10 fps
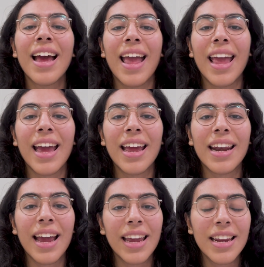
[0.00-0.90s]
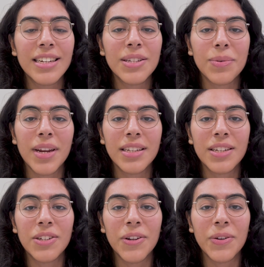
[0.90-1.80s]
And I kind of just wanted to
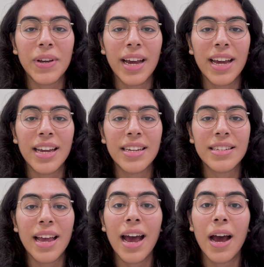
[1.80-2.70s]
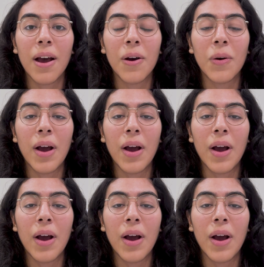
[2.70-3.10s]
show you guys how